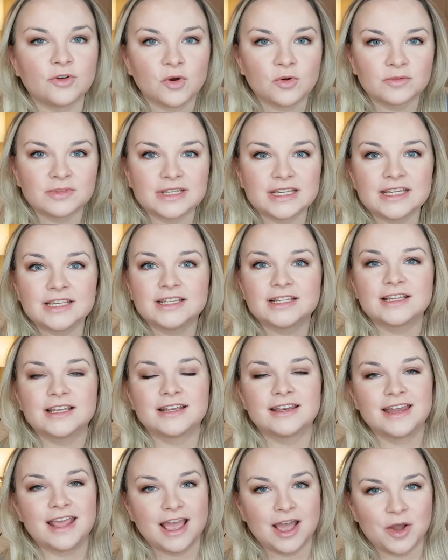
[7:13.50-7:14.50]
only
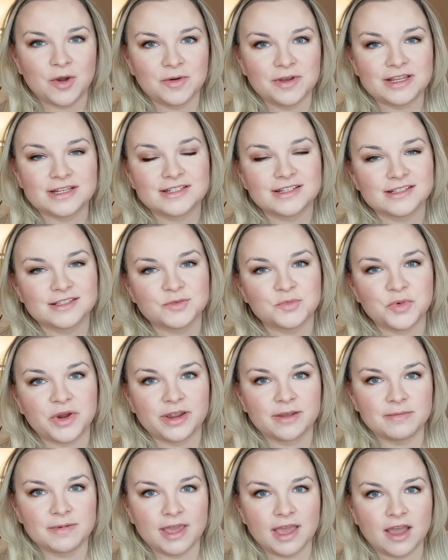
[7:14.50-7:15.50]
now it doesn't
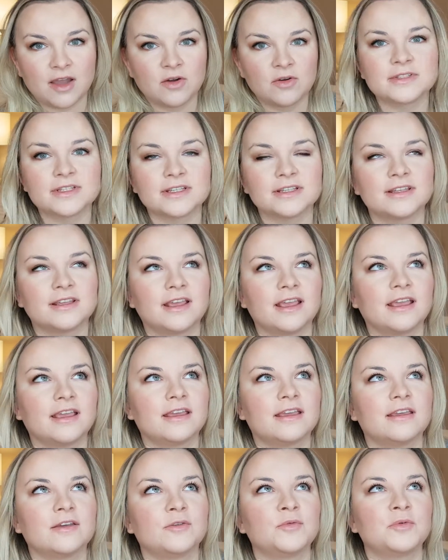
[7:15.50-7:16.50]
break me out,
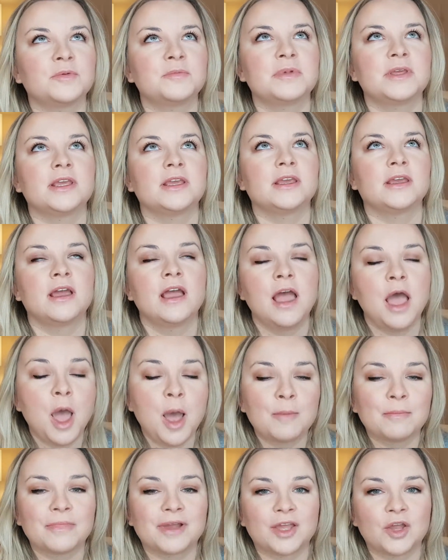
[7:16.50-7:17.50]
it would be
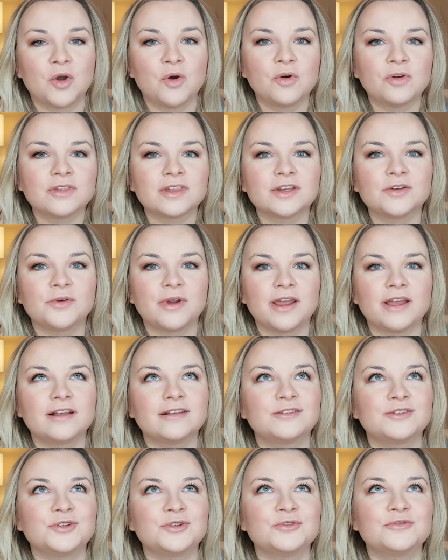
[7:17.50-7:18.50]
my holy grail
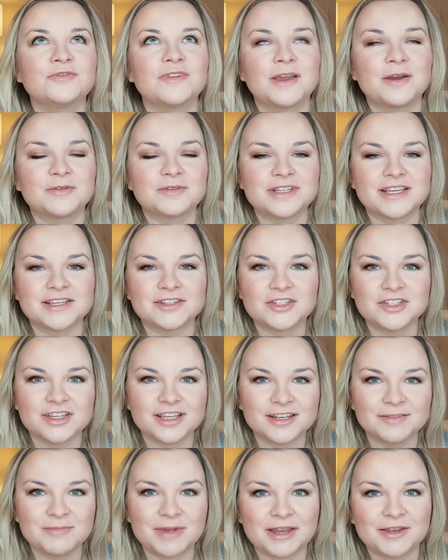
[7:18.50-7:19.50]
new
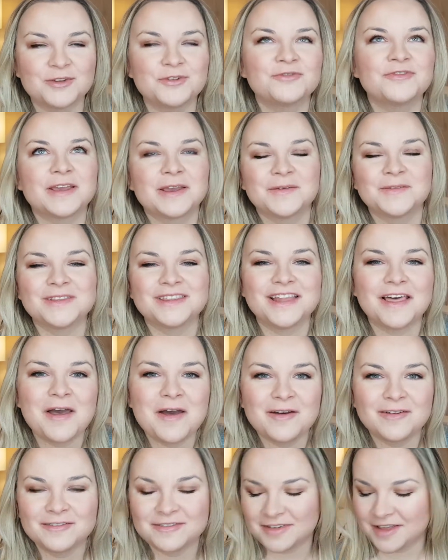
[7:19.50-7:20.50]
foundation, my newfound
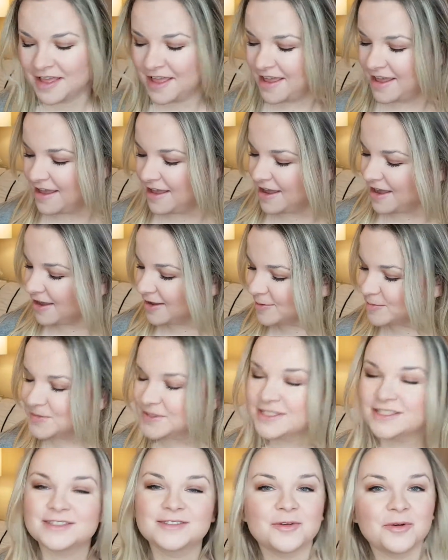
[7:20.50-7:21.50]
love. I am
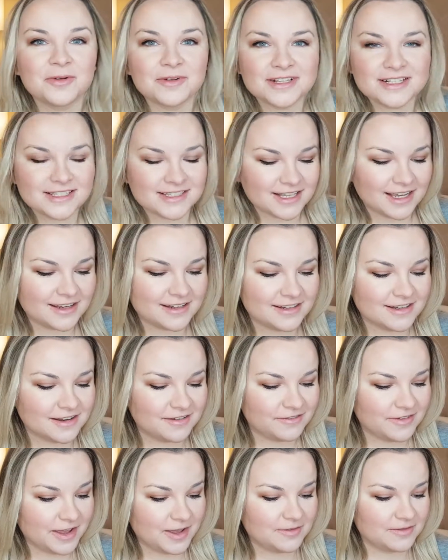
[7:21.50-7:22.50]
so excited I
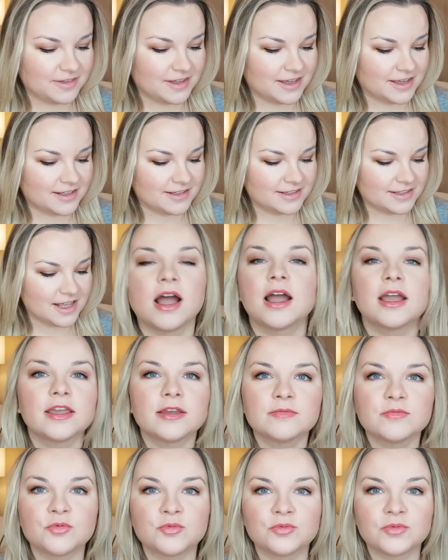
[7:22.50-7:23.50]
found this. I
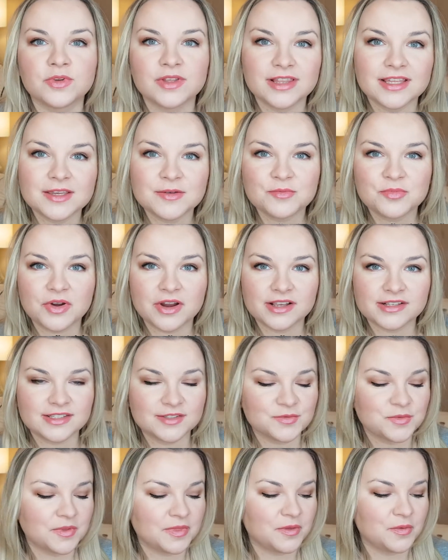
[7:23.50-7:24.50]
am really
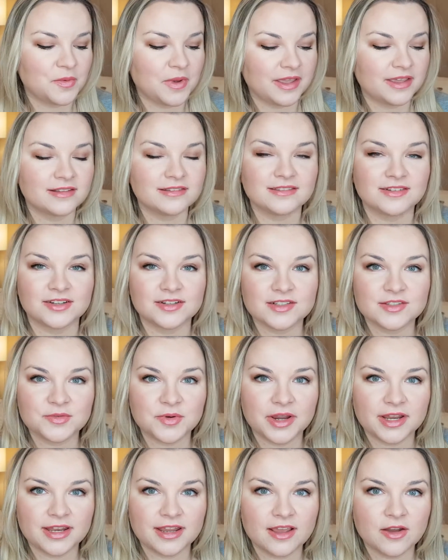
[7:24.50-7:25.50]
impressed with the way it looks
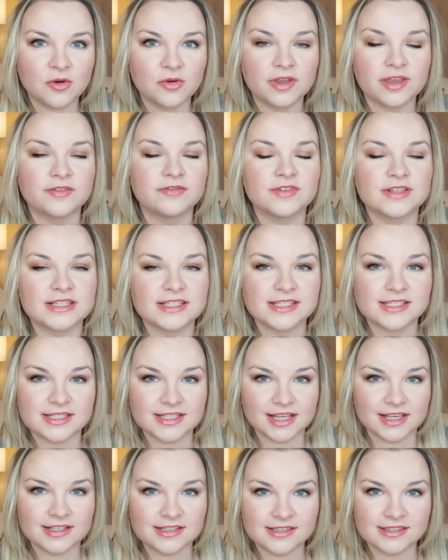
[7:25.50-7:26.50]
right now. If it
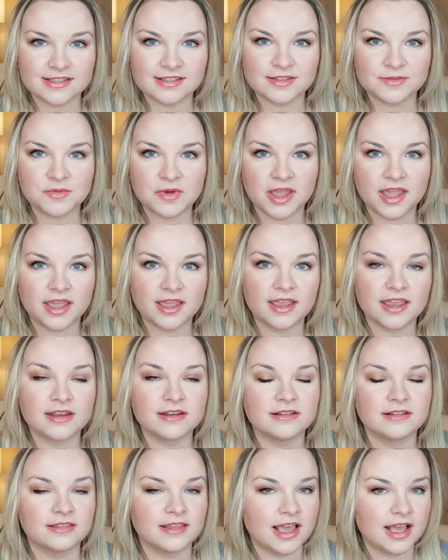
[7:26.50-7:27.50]
stays this way
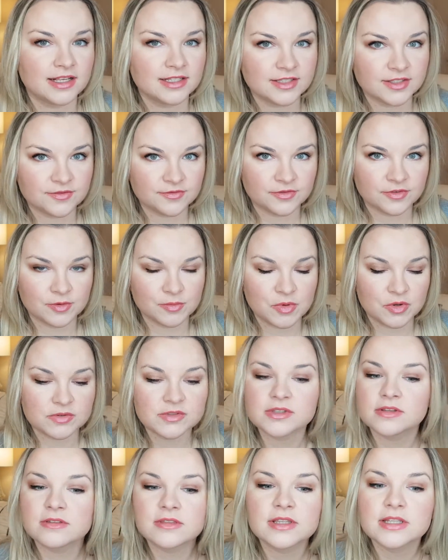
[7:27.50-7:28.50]
and it lasts for
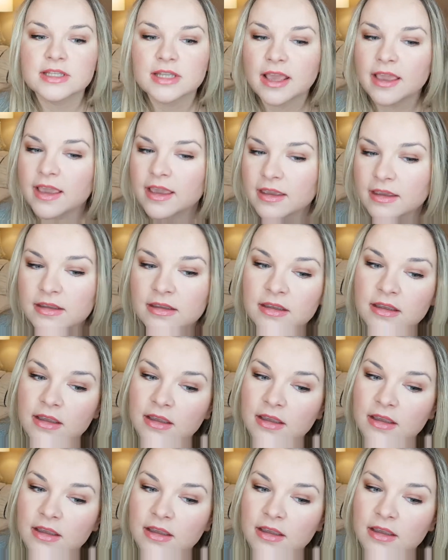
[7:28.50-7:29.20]
most of the day,